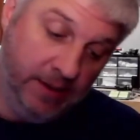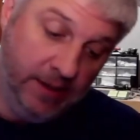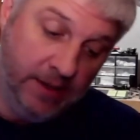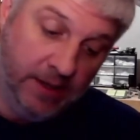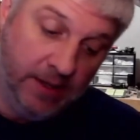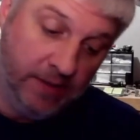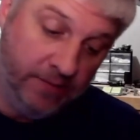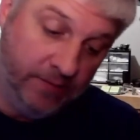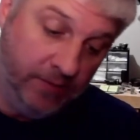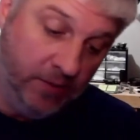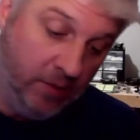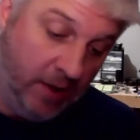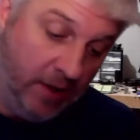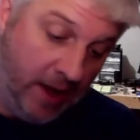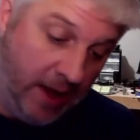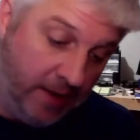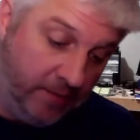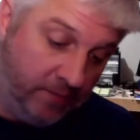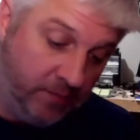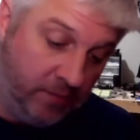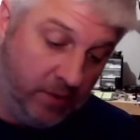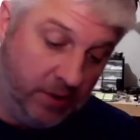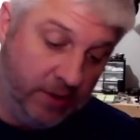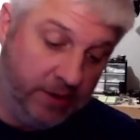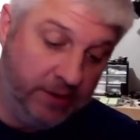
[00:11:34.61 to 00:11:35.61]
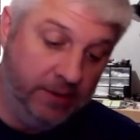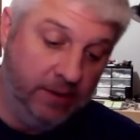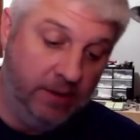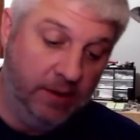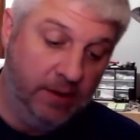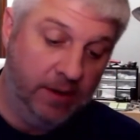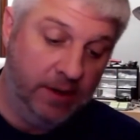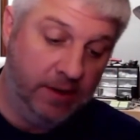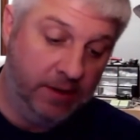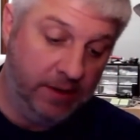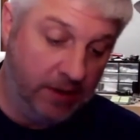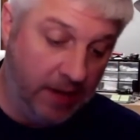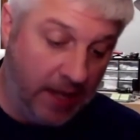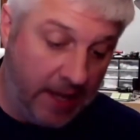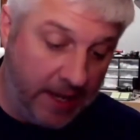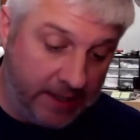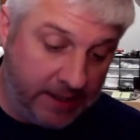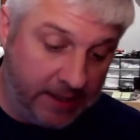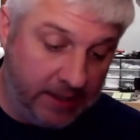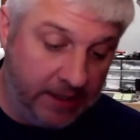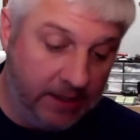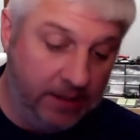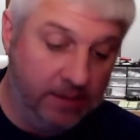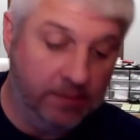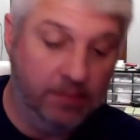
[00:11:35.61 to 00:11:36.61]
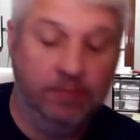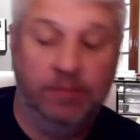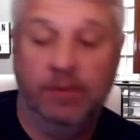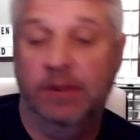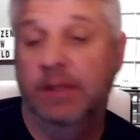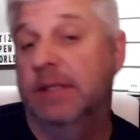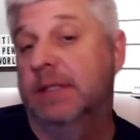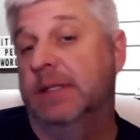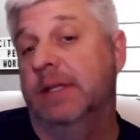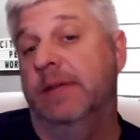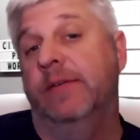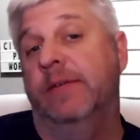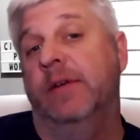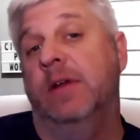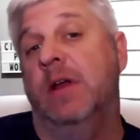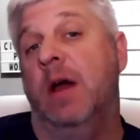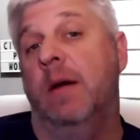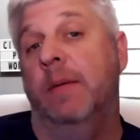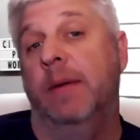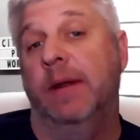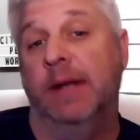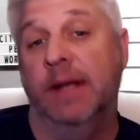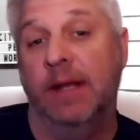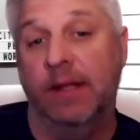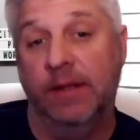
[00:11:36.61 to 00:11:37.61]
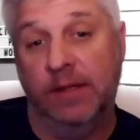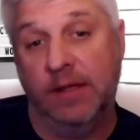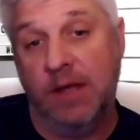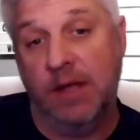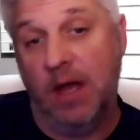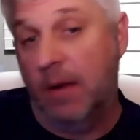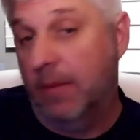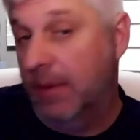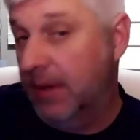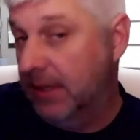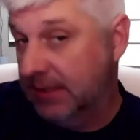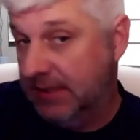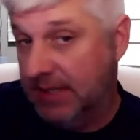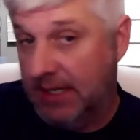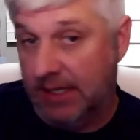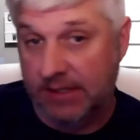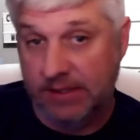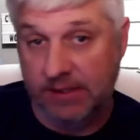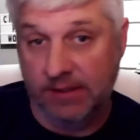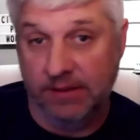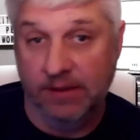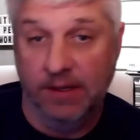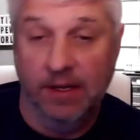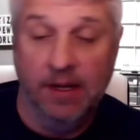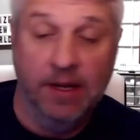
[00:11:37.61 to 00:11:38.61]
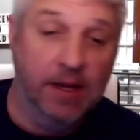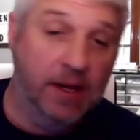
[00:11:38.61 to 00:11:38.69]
If you have one and you like it, please leave a comment down in the comment section.